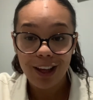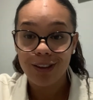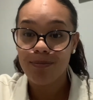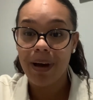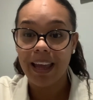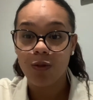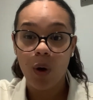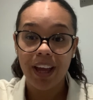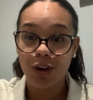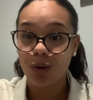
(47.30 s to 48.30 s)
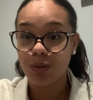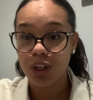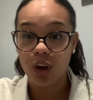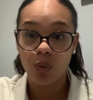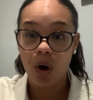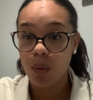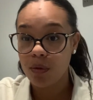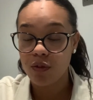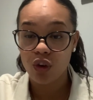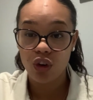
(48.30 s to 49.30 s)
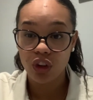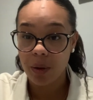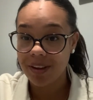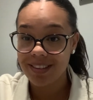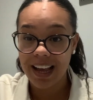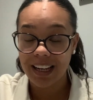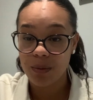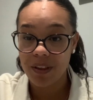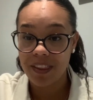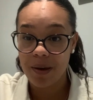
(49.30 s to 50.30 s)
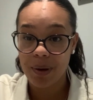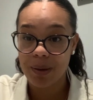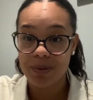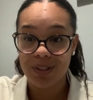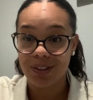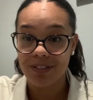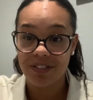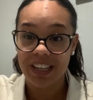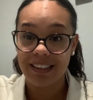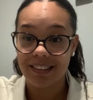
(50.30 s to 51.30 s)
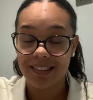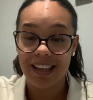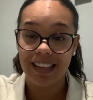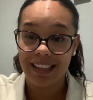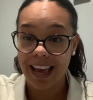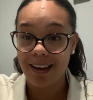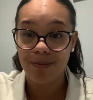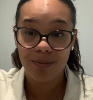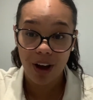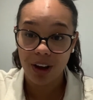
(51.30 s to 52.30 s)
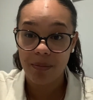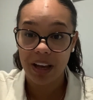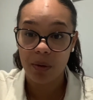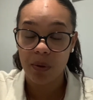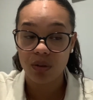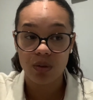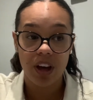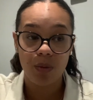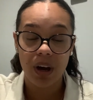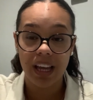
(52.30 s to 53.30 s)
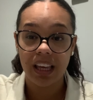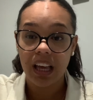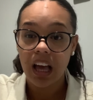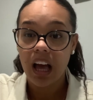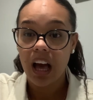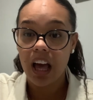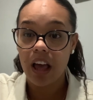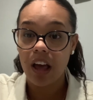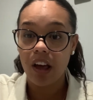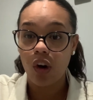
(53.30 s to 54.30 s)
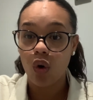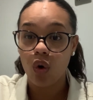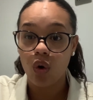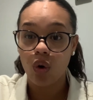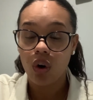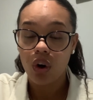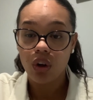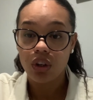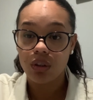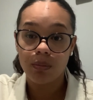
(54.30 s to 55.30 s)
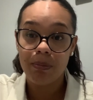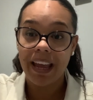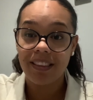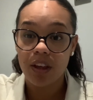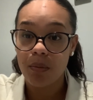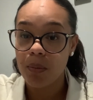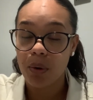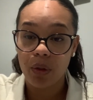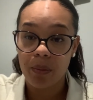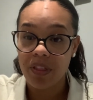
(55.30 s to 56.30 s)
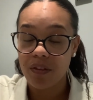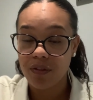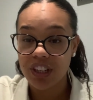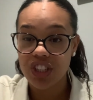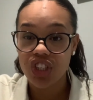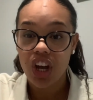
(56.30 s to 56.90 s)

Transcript: may wake up, well before, know exactly when their babies are going to feed and think, yeah, I can make a bottle that way, or make them and put them in the fridge.